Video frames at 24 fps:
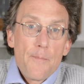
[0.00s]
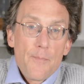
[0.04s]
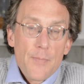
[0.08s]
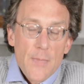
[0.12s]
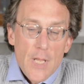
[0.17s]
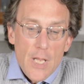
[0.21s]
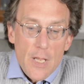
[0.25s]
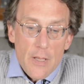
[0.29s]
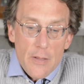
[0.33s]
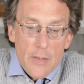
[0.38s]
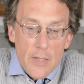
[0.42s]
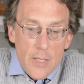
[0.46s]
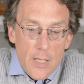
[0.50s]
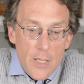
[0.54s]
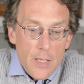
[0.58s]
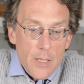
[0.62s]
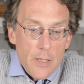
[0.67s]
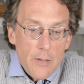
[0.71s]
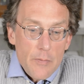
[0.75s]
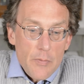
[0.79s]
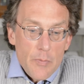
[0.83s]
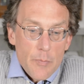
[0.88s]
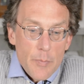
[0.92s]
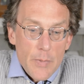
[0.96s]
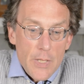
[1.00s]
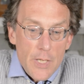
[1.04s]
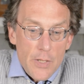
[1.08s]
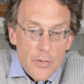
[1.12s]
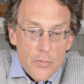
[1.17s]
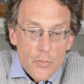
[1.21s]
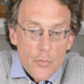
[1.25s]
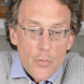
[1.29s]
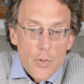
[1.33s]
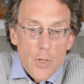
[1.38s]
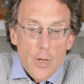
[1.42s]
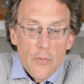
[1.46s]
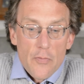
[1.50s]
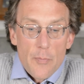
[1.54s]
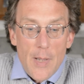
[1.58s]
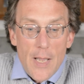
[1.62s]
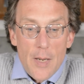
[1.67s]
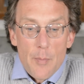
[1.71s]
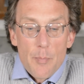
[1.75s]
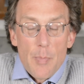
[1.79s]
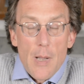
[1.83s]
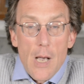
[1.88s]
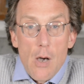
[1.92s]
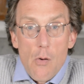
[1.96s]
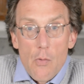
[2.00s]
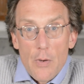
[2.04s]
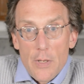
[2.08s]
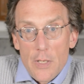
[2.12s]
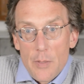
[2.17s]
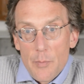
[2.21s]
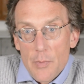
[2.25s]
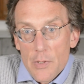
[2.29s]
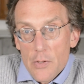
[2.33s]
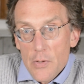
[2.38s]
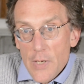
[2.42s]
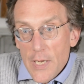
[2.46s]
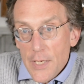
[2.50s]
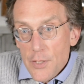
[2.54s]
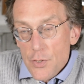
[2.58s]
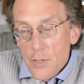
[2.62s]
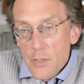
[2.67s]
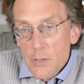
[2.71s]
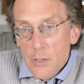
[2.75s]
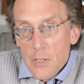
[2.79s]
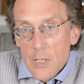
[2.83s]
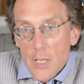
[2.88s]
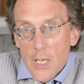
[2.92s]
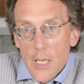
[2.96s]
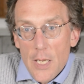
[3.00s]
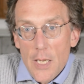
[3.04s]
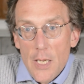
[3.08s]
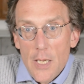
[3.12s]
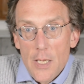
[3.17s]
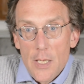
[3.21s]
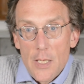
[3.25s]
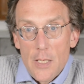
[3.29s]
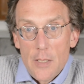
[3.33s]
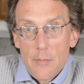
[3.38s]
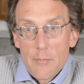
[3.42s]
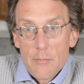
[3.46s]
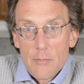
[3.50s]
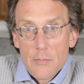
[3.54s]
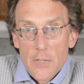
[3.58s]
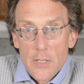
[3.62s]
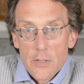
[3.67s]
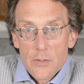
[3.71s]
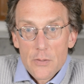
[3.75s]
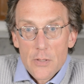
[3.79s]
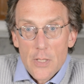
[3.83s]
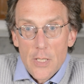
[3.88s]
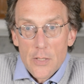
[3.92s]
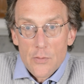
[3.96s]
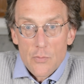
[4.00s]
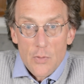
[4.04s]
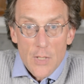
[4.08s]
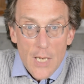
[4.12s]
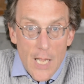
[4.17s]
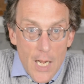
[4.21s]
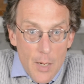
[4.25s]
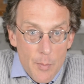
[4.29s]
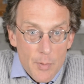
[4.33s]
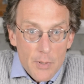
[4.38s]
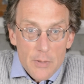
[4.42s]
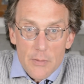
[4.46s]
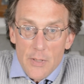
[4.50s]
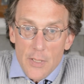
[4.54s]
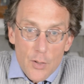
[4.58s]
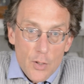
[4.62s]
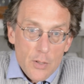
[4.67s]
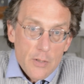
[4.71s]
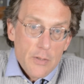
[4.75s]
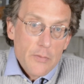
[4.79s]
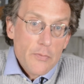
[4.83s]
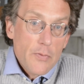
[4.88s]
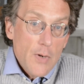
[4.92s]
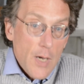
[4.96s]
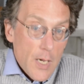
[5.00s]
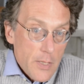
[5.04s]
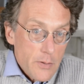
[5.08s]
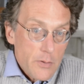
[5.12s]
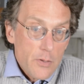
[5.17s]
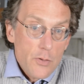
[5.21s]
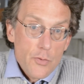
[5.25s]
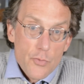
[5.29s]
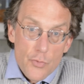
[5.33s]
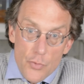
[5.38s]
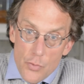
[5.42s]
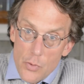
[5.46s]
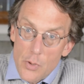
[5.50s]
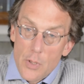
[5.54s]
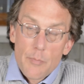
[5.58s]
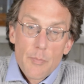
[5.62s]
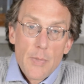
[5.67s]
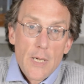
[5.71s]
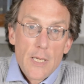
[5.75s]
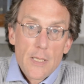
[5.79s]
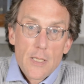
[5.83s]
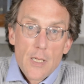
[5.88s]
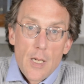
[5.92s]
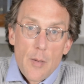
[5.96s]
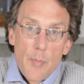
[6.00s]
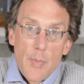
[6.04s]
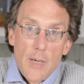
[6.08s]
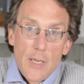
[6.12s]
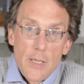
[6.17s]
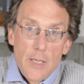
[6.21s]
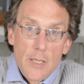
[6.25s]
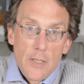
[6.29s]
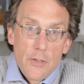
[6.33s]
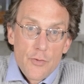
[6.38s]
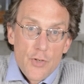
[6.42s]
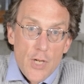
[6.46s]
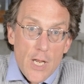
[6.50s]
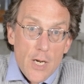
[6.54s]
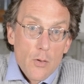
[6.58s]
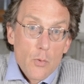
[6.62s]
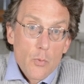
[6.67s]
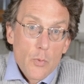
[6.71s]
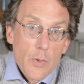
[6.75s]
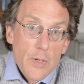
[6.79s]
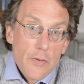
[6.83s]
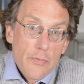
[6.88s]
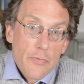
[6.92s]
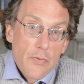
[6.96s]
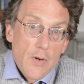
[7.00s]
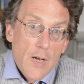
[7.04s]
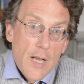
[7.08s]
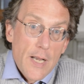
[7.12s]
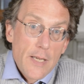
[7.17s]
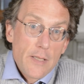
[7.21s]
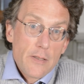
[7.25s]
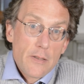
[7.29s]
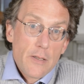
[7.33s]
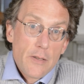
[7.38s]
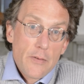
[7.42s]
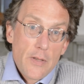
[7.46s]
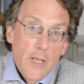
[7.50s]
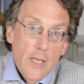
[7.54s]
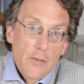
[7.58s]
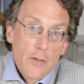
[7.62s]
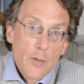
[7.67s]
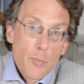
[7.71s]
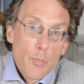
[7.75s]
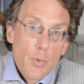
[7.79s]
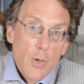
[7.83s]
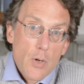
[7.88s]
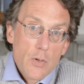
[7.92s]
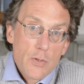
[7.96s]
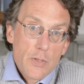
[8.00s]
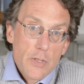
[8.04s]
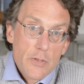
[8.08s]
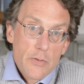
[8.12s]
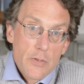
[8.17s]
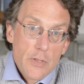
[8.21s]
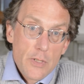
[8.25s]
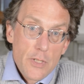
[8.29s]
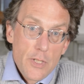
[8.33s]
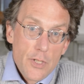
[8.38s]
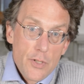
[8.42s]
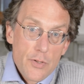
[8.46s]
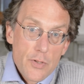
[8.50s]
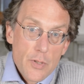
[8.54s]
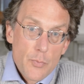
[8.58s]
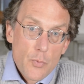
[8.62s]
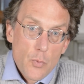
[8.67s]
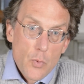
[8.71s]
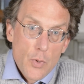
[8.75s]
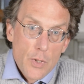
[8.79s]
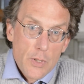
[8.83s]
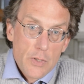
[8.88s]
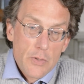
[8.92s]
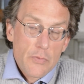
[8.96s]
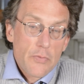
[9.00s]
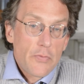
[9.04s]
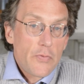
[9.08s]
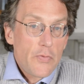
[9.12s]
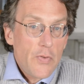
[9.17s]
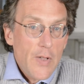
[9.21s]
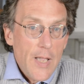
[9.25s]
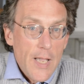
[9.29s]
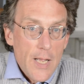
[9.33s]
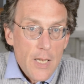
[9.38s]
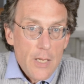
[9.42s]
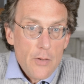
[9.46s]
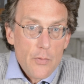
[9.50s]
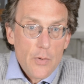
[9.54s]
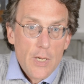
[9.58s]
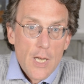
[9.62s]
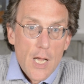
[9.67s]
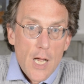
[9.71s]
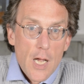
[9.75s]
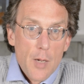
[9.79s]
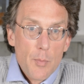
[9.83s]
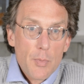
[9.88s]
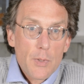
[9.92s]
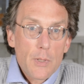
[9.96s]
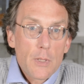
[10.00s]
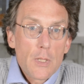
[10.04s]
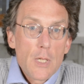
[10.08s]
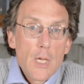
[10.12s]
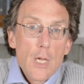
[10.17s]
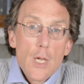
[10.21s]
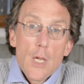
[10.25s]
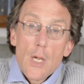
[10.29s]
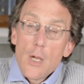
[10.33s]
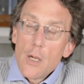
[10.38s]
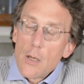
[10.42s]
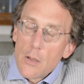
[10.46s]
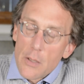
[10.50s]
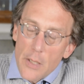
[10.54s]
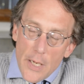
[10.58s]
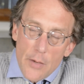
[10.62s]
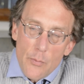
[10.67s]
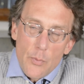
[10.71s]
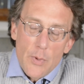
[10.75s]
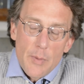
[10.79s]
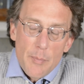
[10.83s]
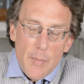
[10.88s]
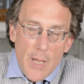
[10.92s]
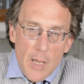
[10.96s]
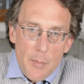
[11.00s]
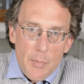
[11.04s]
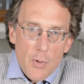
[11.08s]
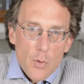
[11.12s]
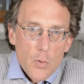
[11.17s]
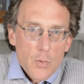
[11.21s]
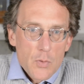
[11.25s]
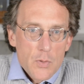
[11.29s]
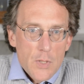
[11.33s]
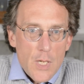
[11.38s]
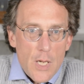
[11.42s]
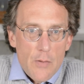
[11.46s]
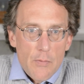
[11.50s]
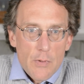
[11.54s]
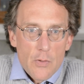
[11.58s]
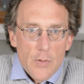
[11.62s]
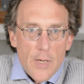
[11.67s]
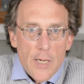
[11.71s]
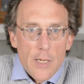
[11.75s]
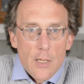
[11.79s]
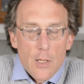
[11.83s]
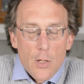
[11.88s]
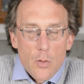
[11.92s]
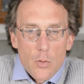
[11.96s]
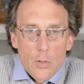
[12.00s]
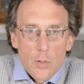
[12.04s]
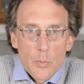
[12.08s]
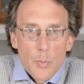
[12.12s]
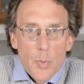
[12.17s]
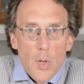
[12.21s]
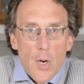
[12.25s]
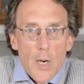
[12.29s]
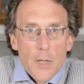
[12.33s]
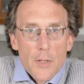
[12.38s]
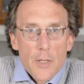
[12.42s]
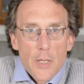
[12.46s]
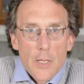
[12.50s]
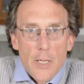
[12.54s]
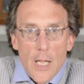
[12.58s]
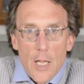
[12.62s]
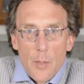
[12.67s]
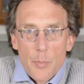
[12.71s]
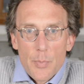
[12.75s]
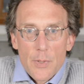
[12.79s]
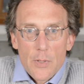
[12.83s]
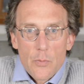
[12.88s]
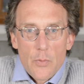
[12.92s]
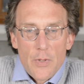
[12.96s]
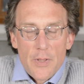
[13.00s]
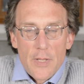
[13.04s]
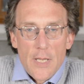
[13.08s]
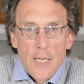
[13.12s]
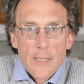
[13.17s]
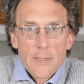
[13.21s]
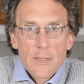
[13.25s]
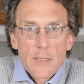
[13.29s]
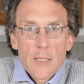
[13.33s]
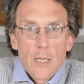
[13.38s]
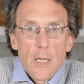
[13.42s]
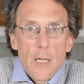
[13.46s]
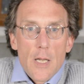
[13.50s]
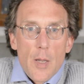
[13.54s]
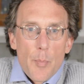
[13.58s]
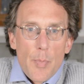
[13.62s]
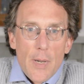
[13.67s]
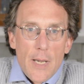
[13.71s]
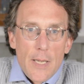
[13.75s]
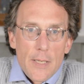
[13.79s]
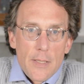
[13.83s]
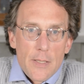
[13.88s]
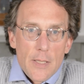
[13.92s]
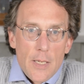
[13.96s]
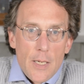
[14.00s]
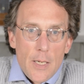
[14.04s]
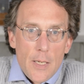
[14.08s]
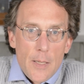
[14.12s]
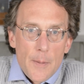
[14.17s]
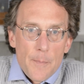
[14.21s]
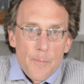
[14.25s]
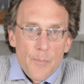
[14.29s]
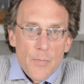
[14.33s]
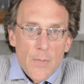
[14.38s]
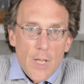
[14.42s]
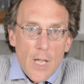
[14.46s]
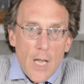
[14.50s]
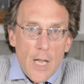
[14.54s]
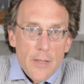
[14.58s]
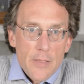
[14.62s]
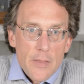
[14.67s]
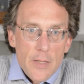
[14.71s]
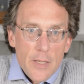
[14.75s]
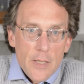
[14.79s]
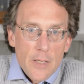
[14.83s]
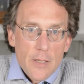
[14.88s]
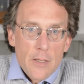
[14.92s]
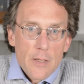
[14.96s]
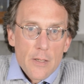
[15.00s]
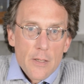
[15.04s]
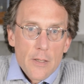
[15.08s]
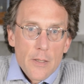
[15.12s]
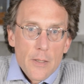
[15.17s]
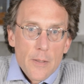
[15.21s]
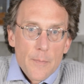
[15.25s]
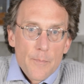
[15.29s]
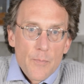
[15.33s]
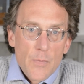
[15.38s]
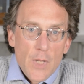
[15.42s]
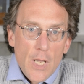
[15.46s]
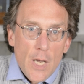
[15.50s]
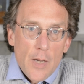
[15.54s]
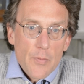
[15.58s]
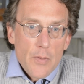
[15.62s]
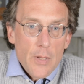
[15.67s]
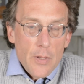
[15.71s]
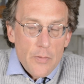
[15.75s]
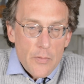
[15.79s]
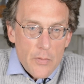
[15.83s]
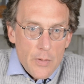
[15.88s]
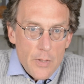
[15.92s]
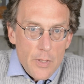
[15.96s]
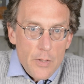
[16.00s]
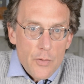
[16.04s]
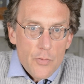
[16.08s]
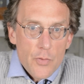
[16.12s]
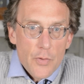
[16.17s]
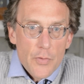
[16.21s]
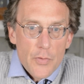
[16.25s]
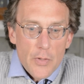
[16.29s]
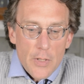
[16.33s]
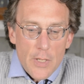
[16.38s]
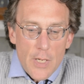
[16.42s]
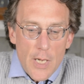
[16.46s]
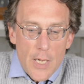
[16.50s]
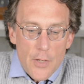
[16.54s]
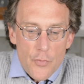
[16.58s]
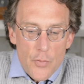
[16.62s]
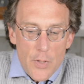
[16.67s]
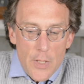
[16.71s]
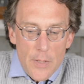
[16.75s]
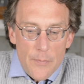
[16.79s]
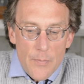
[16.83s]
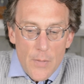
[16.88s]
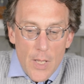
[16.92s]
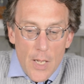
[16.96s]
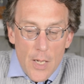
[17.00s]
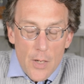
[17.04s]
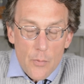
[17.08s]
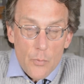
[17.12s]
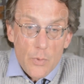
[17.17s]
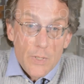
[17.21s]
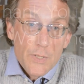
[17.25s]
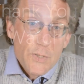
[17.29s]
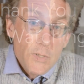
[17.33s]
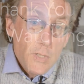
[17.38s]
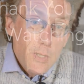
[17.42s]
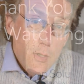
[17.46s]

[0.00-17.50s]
The Ministry of Manpower and Immigration is reliable. They're not the fastest, sure, but in general we find that the process in Egypt works fairly reliable. Okay, we maybe also have a great local partner helping with us, but I think, it's an interesting country. We see a lot